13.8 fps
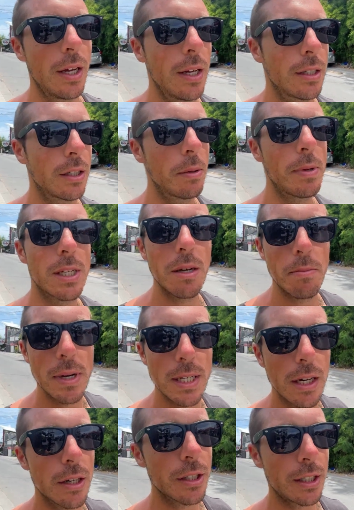It's going to be some
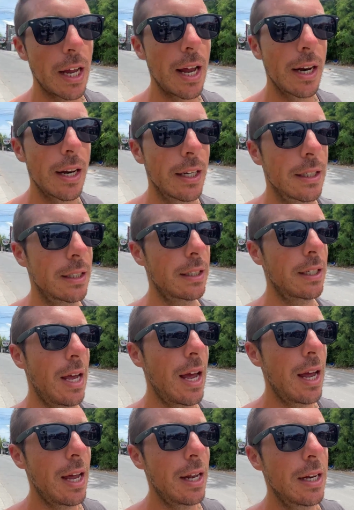misunderstandings,
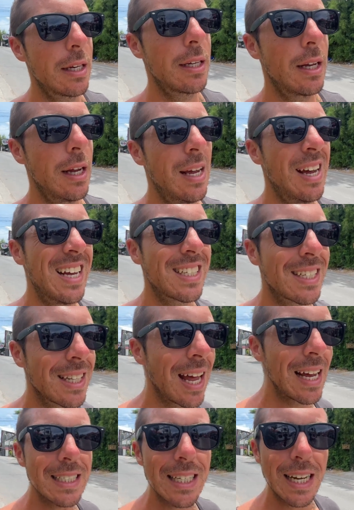and it's
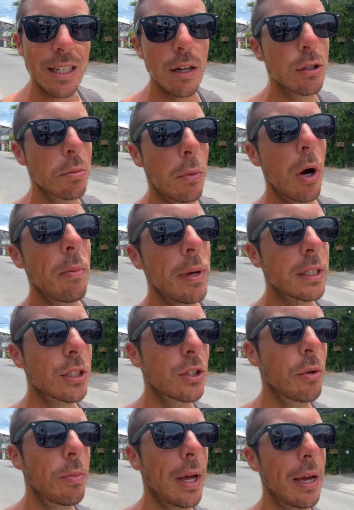nice in those moments
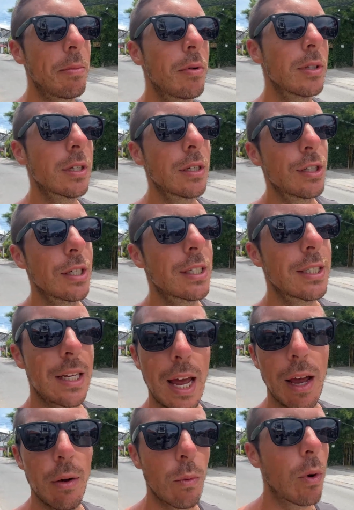to be able to just
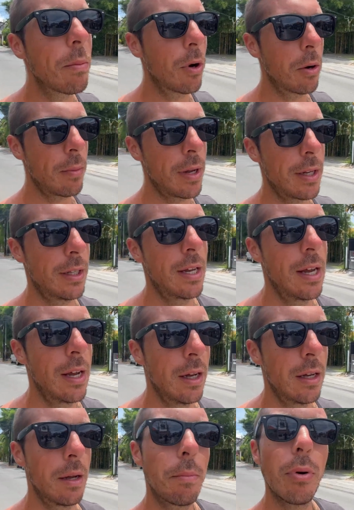say, one moment,
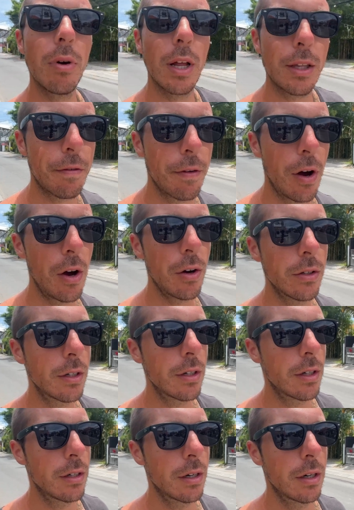pull out the
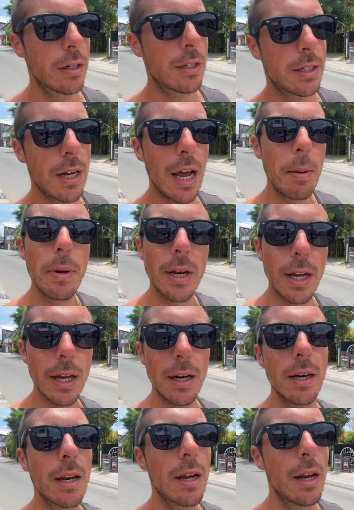phone, type it
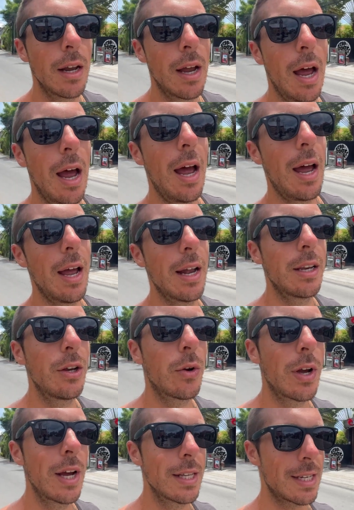in, and you
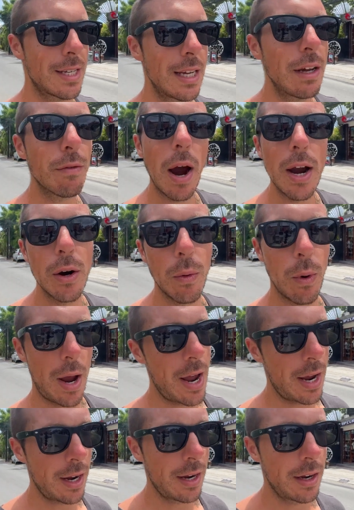can see right
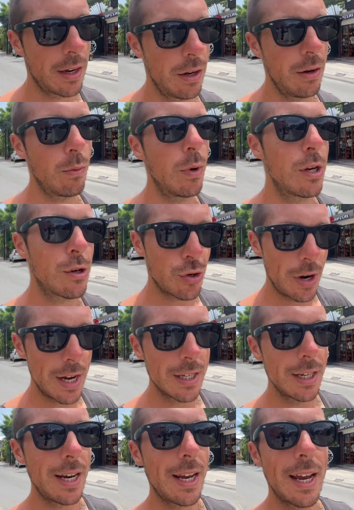away when you
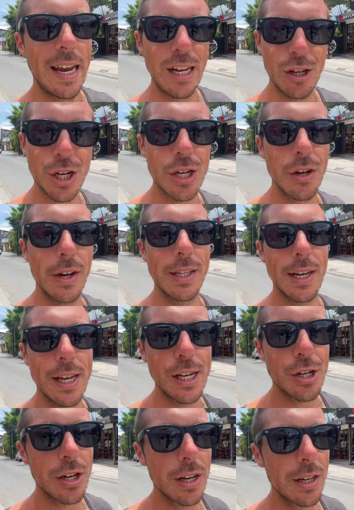translate it English to
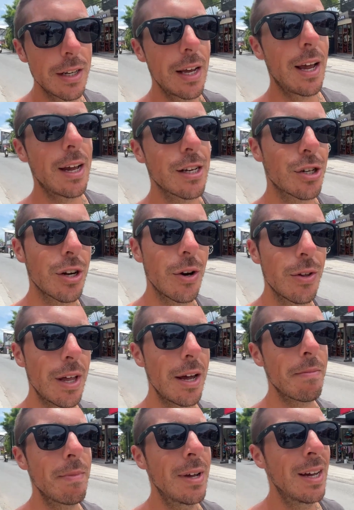Indonesian and show
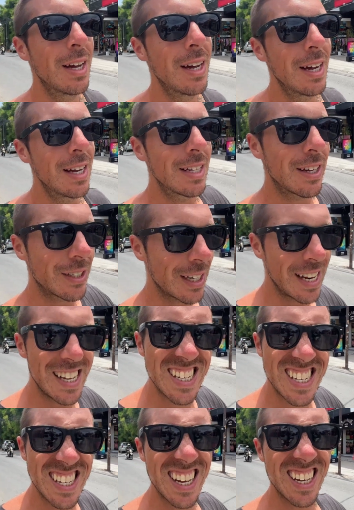them, there's an
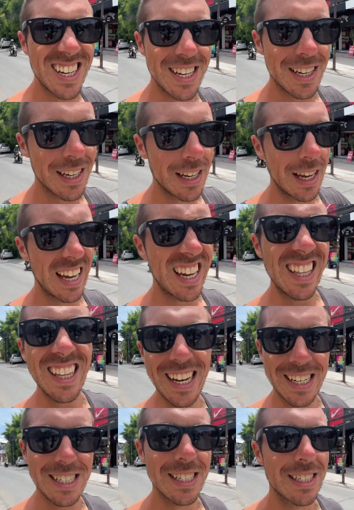instant, it
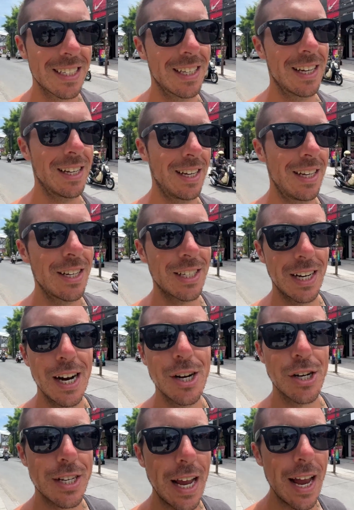clicks. There's an
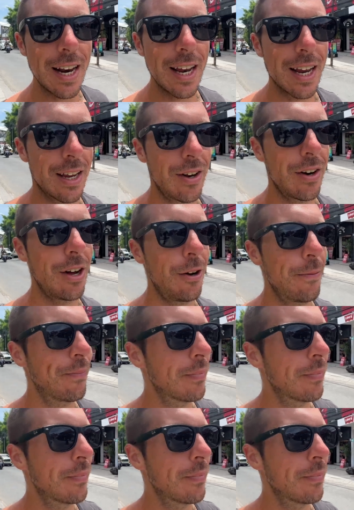understanding, you know.